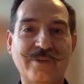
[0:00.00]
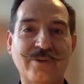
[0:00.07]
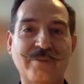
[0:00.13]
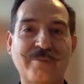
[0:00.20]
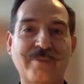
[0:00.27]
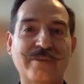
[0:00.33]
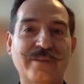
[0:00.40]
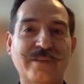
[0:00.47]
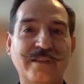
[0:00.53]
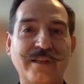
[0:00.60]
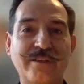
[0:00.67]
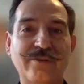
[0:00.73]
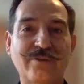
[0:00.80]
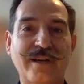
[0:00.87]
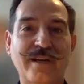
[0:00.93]
We know about the
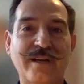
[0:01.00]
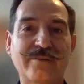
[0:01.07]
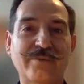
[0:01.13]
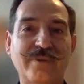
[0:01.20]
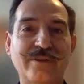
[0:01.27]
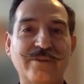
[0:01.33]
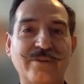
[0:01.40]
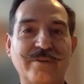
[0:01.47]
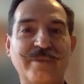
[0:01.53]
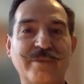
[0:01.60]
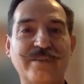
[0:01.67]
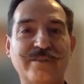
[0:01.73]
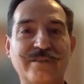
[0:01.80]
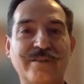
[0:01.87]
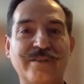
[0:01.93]
click rate, and we know about,